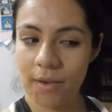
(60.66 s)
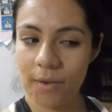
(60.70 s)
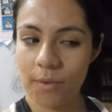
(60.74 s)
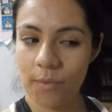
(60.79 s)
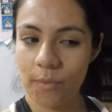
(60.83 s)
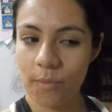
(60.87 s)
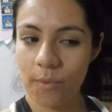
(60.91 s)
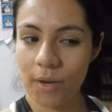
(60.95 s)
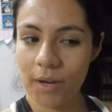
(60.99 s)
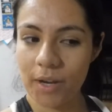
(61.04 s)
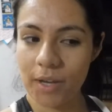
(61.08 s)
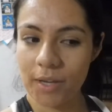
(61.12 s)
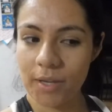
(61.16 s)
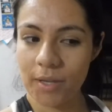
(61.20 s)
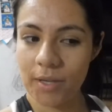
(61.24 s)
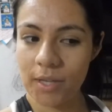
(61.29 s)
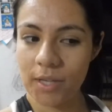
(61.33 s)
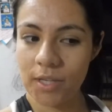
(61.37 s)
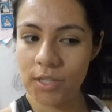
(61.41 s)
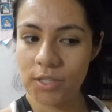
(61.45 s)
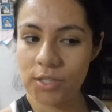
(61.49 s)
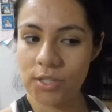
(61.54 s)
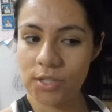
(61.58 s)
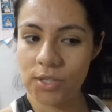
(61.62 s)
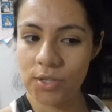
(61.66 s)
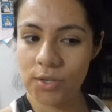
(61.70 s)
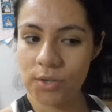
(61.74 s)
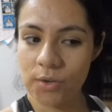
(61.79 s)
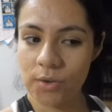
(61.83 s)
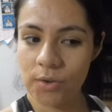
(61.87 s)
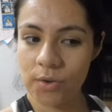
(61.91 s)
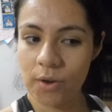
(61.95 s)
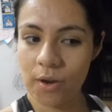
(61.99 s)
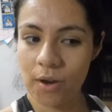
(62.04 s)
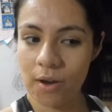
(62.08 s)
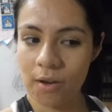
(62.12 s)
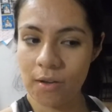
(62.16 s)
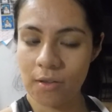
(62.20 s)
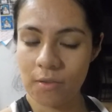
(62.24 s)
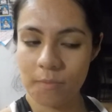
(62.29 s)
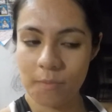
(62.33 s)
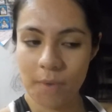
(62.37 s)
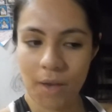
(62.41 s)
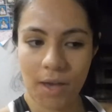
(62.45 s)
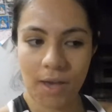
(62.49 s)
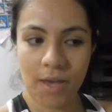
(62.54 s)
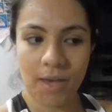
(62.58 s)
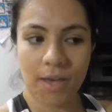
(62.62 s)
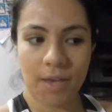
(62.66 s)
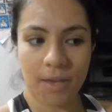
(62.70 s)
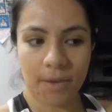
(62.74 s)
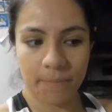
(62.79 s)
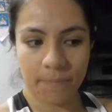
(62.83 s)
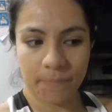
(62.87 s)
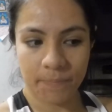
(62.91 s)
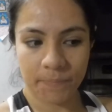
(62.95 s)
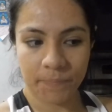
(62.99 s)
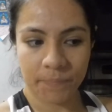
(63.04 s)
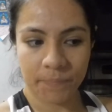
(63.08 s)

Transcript: what I do on my